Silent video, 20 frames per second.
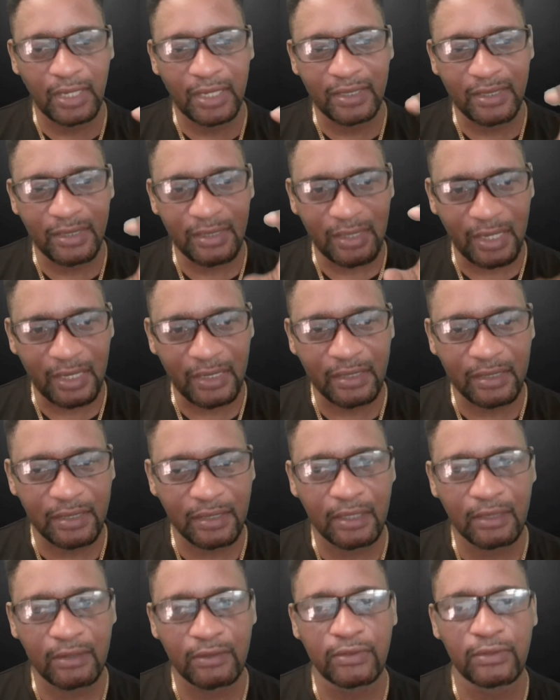assess
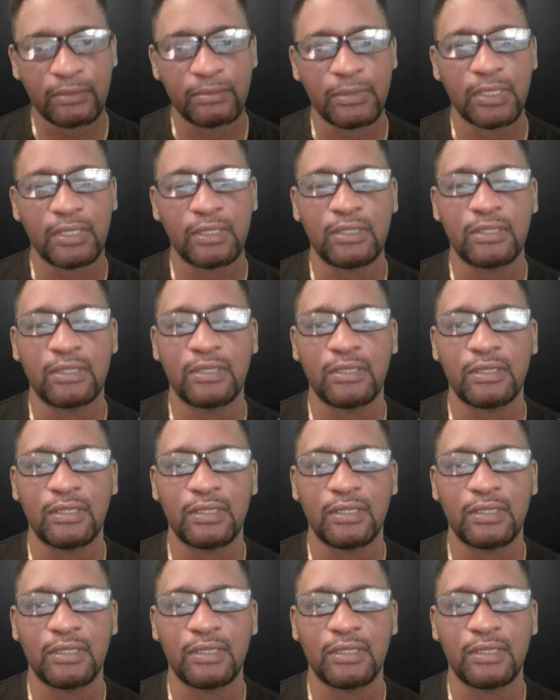the information,